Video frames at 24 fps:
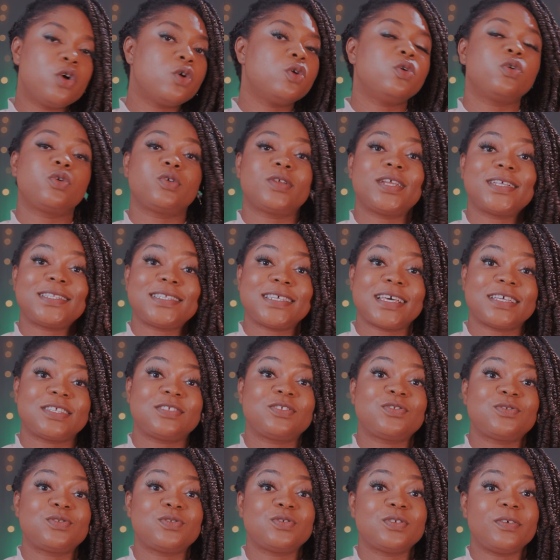who could
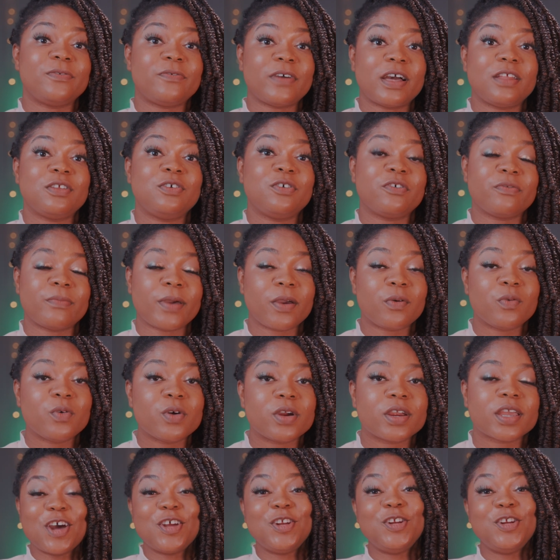attest to the value of my work.